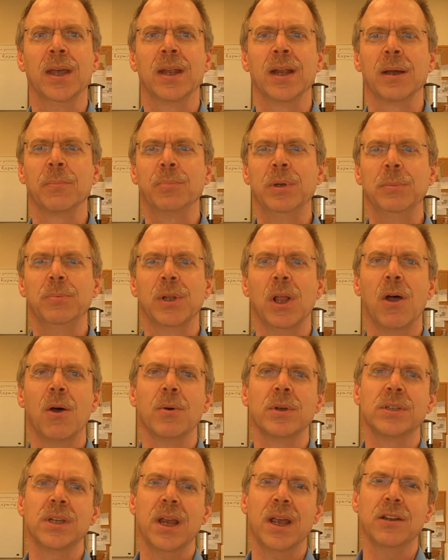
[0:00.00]
Now, uh, people
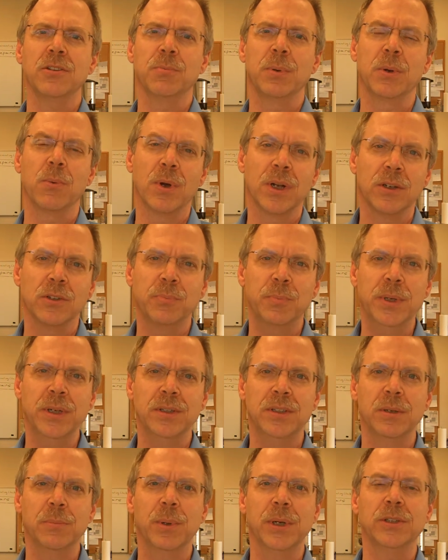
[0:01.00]
always ask me, what does
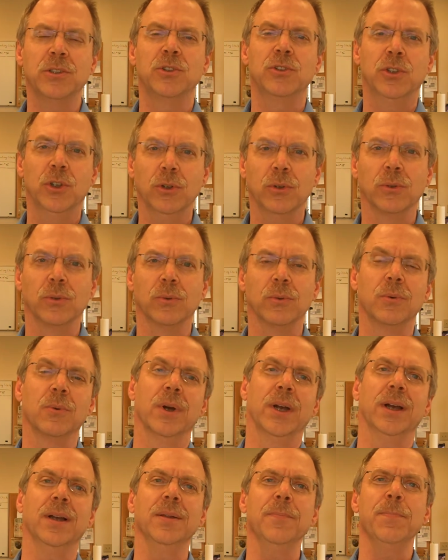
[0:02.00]
PC Bits do?
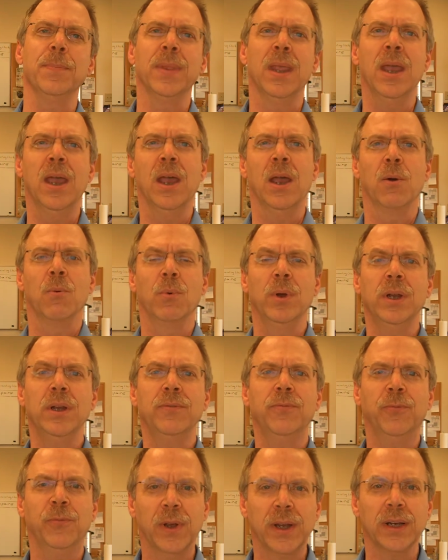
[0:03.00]
Well,
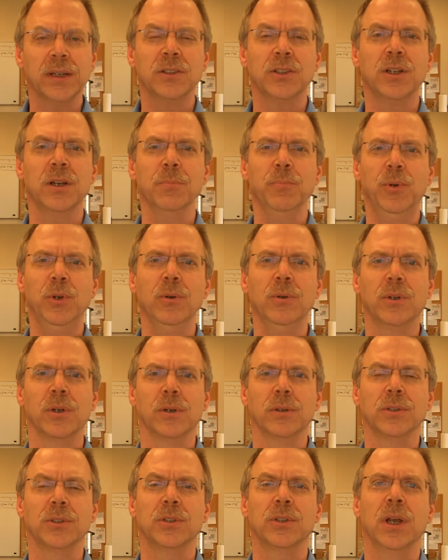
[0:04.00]
we fix
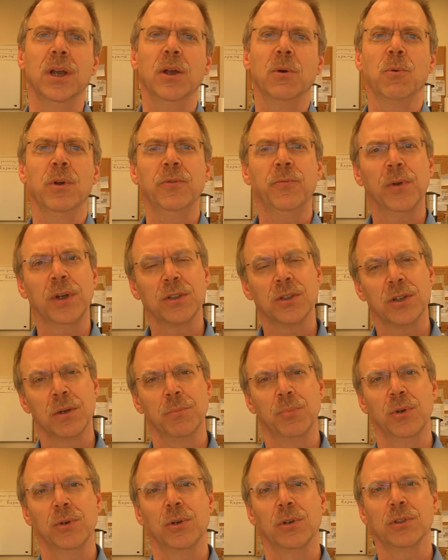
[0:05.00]
computers. We fix
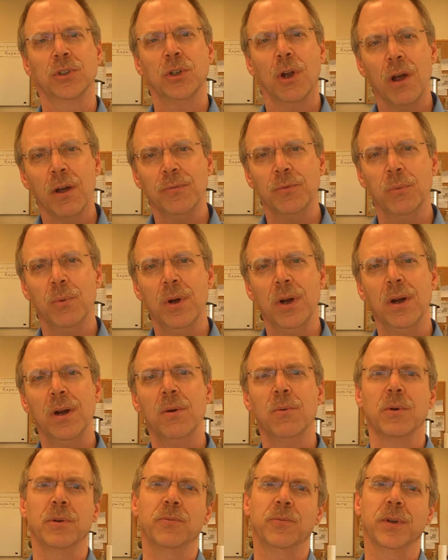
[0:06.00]
computer
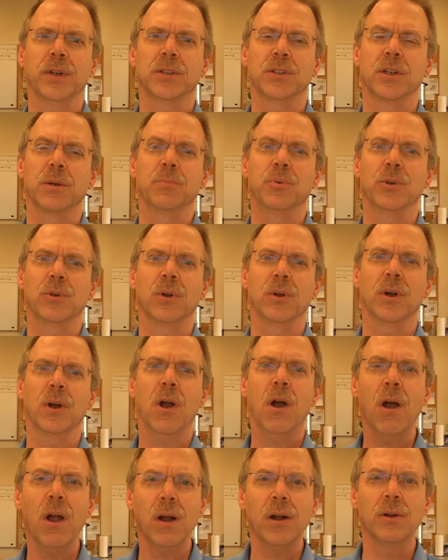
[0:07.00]
software, we fix computer
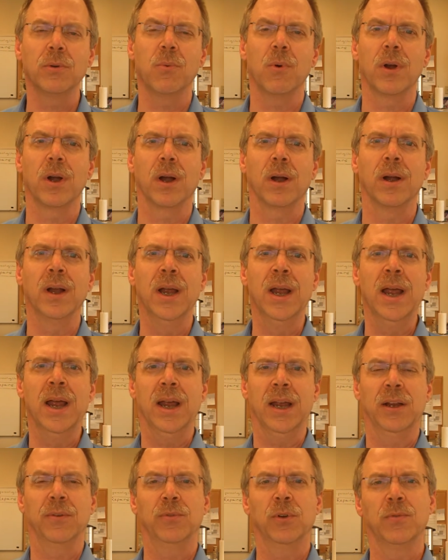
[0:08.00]
hardware.
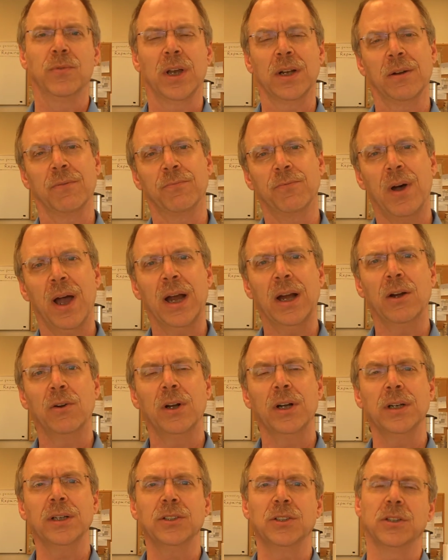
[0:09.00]
If you've got a
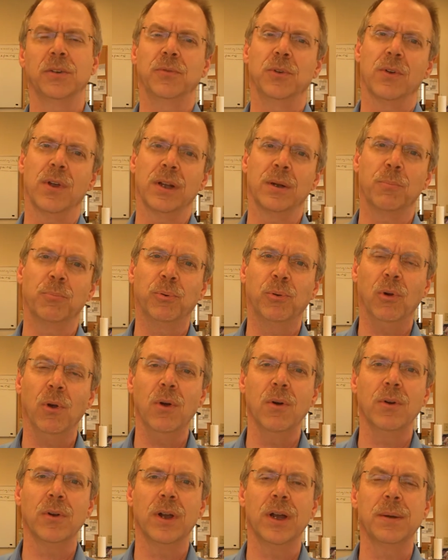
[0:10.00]
virus, if you've got a
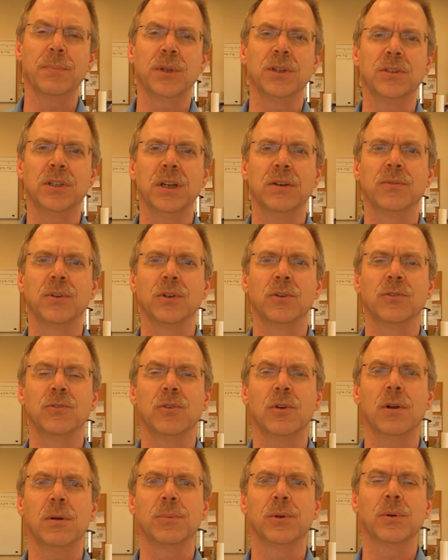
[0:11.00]
program that's giving you
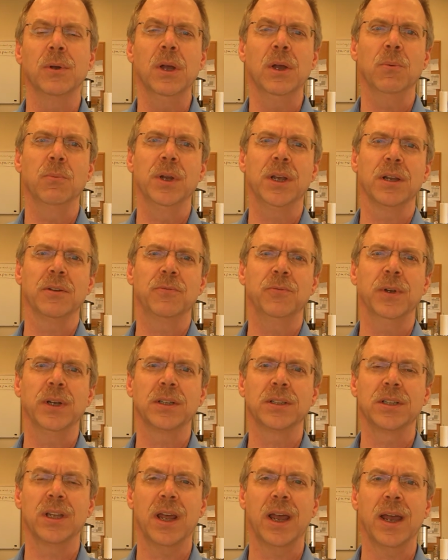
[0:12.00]
trouble, we can
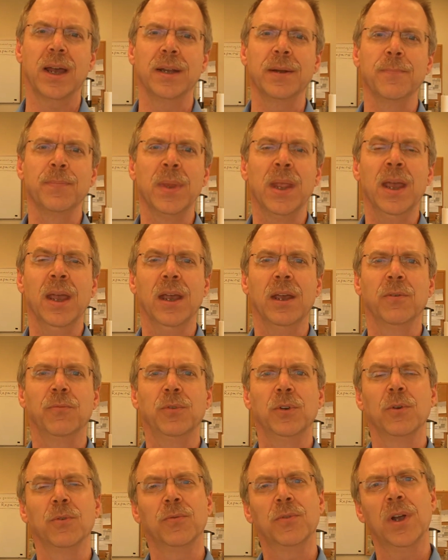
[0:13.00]
fix that.
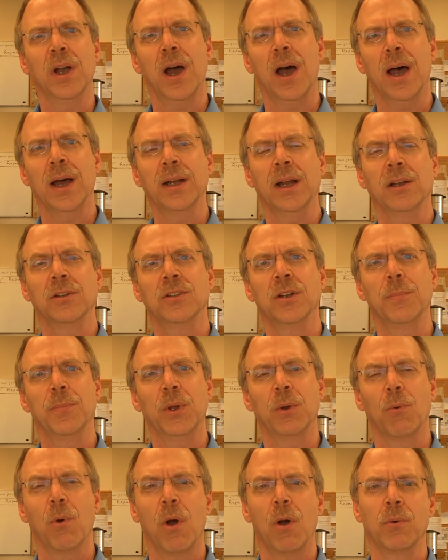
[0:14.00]
If you've got
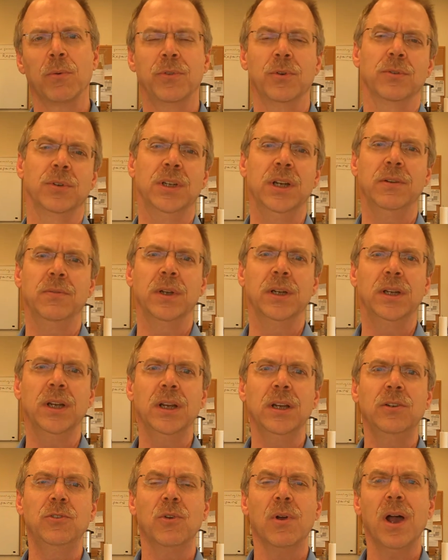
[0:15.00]
something wrong with your
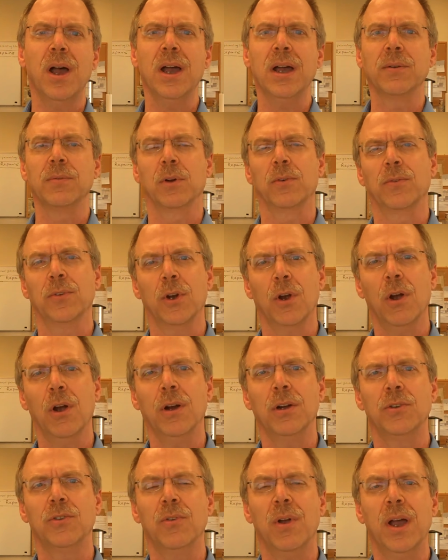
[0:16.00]
DVD drive or if your
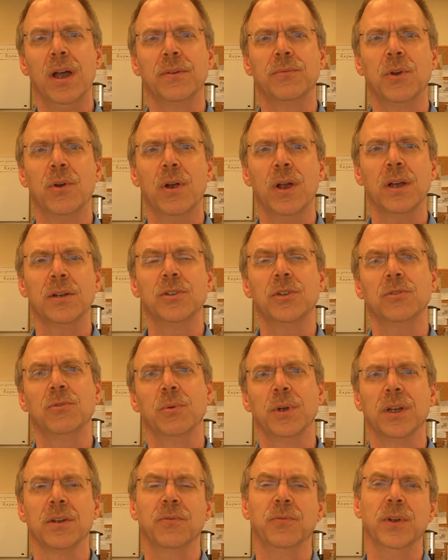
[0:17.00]
hard drive
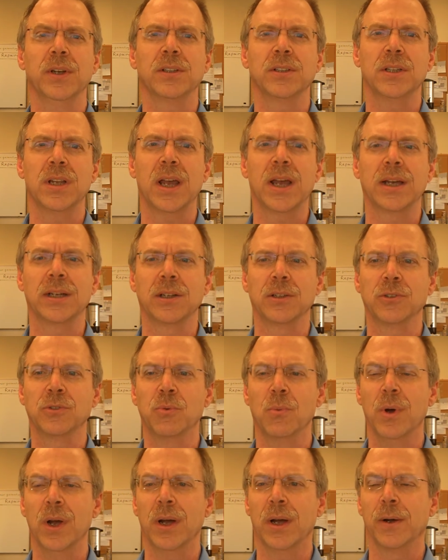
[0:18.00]
crashes, we can fix that
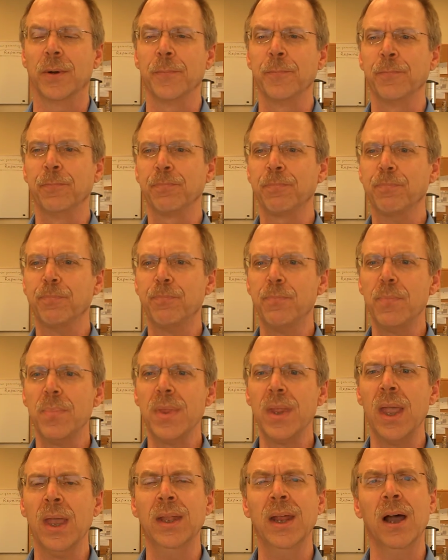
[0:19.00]
as well.
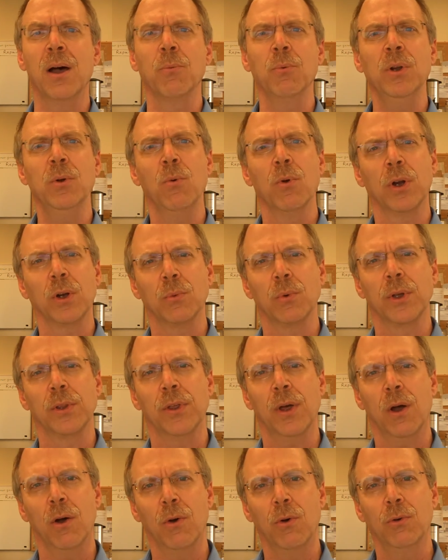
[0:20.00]
Now, we work
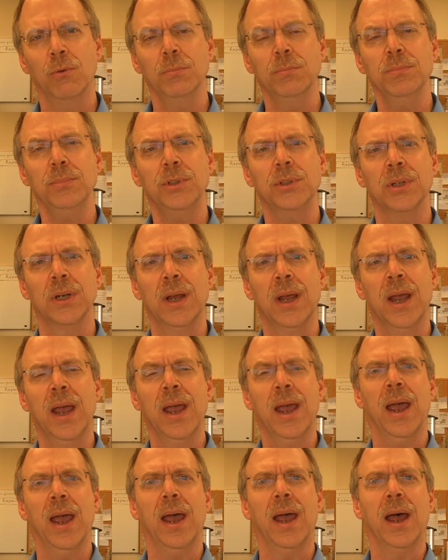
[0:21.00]
with homes
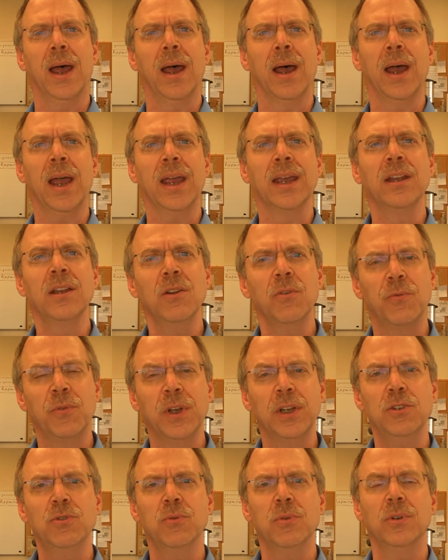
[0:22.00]
uh,
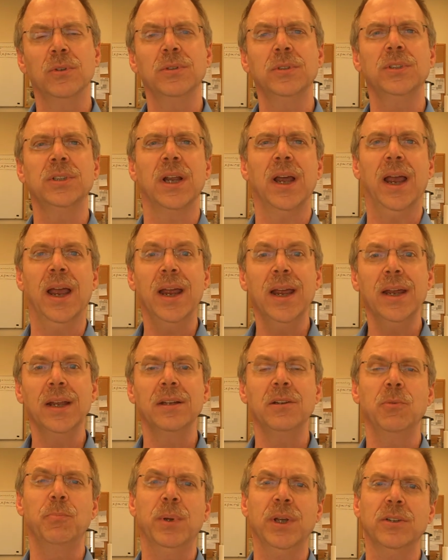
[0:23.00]
individuals
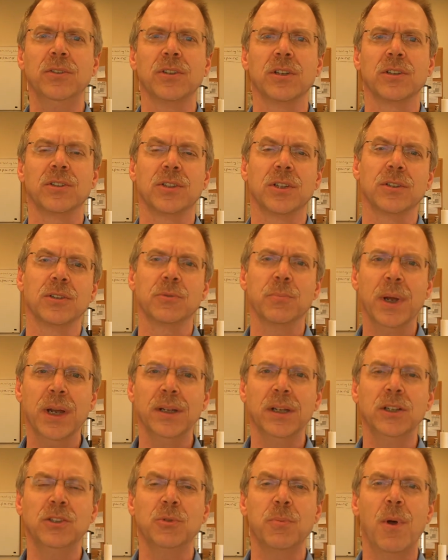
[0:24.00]
and businesses,
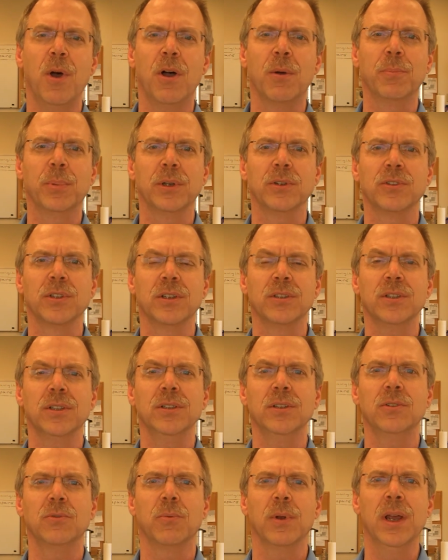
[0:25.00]
mainly small
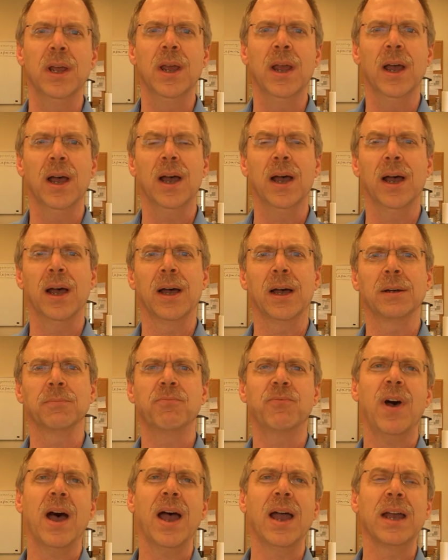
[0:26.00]
businesses, uh,
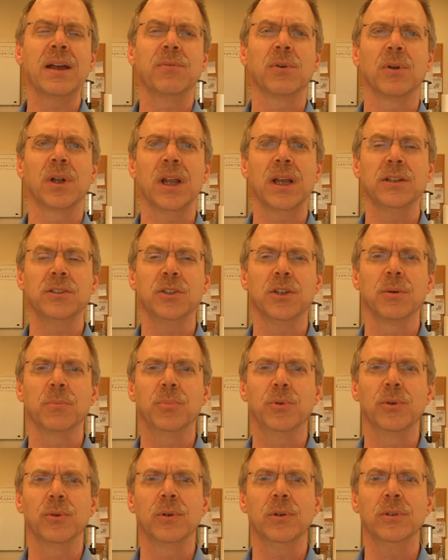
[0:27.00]
five or less
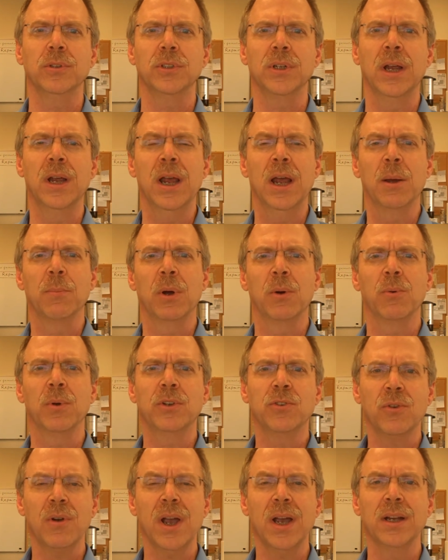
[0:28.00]
computers, but
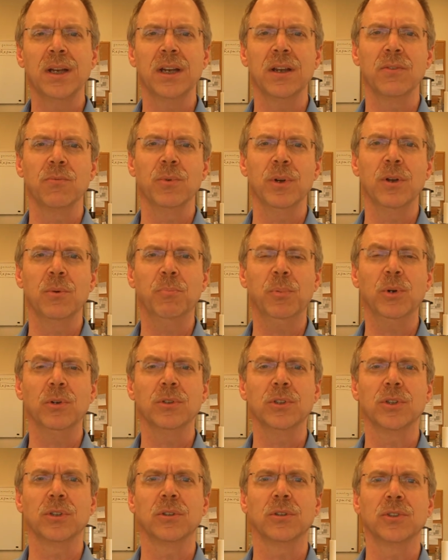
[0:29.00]
we try to give real
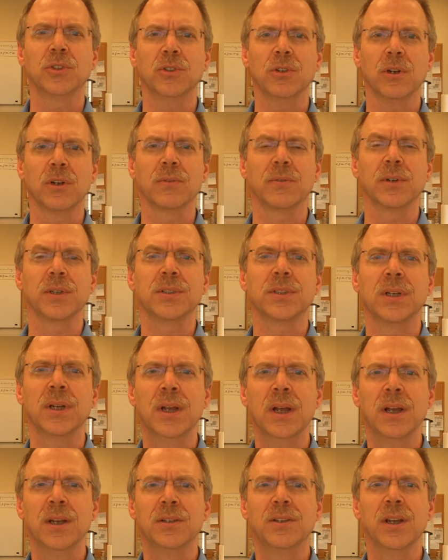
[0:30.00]
personal service
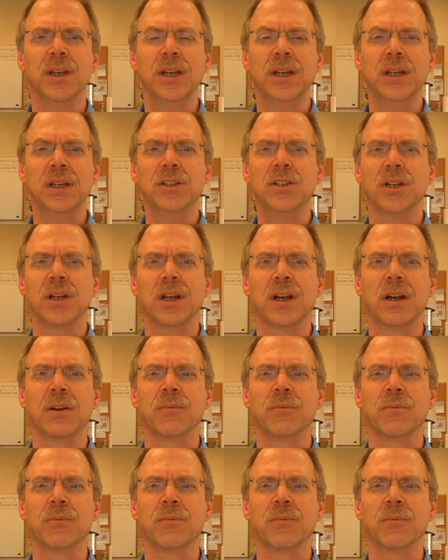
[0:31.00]
to each and